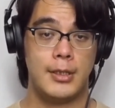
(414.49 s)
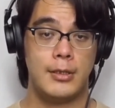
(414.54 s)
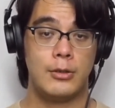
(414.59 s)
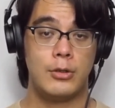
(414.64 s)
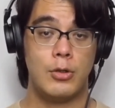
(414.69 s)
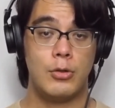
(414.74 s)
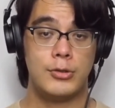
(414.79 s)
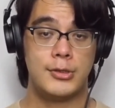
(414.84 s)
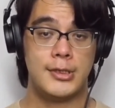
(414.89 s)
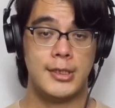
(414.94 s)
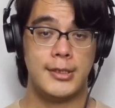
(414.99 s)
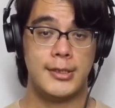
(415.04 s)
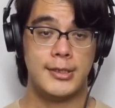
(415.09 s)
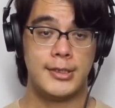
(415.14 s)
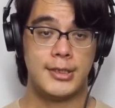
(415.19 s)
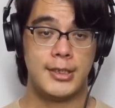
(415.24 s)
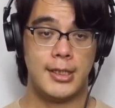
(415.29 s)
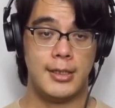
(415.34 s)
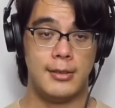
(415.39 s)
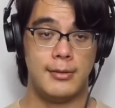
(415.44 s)
Ghost in the
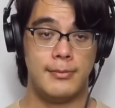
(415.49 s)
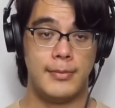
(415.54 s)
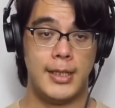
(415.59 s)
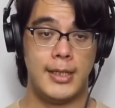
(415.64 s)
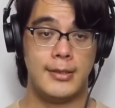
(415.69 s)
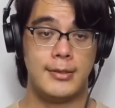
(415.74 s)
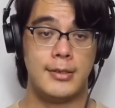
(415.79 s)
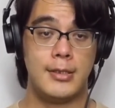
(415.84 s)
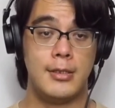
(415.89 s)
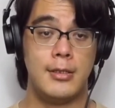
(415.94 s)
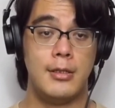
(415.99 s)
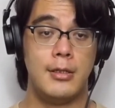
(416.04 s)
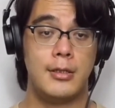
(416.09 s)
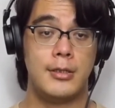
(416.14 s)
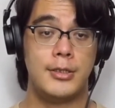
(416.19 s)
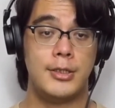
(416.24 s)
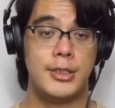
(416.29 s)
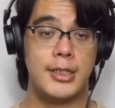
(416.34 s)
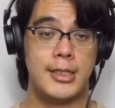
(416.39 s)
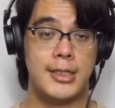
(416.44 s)
Shell, and
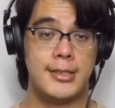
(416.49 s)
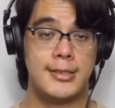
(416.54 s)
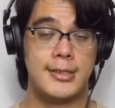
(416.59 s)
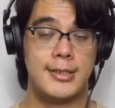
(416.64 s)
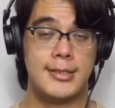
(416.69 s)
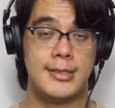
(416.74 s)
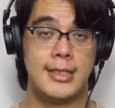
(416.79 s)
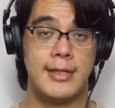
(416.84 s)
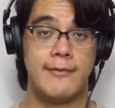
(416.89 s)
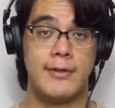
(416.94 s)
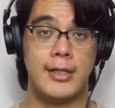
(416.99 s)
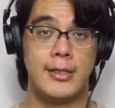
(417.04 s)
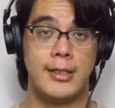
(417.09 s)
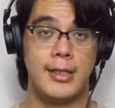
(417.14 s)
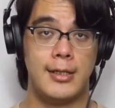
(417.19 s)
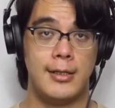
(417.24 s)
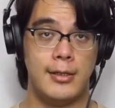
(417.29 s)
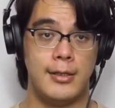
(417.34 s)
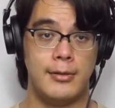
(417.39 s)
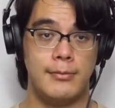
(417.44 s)
Neon Genesis
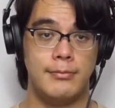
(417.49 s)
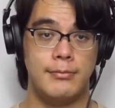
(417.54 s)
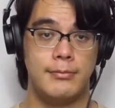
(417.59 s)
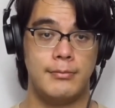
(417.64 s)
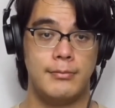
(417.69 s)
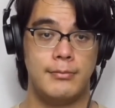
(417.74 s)
Evangelion.